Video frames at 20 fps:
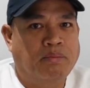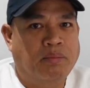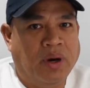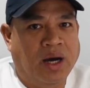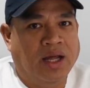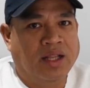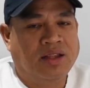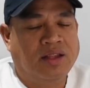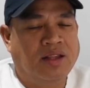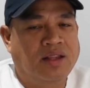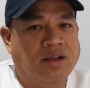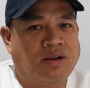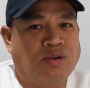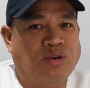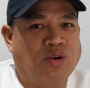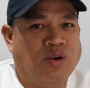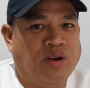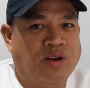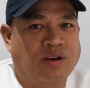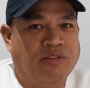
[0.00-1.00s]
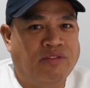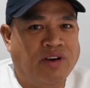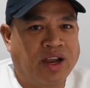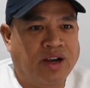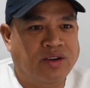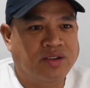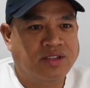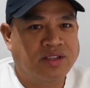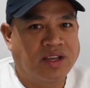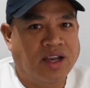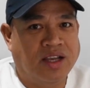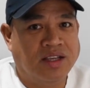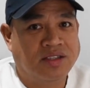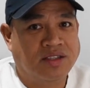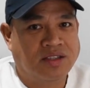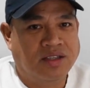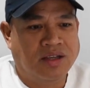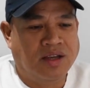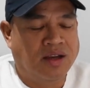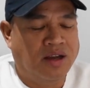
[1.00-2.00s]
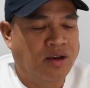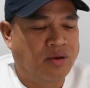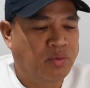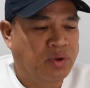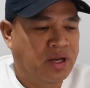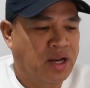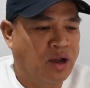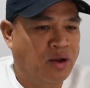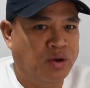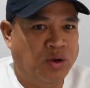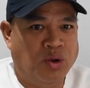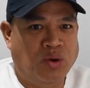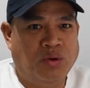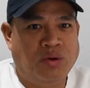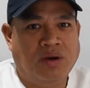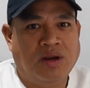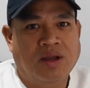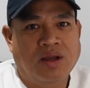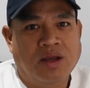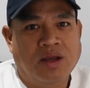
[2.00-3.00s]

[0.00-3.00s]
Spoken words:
but the coronavirus, as we now know,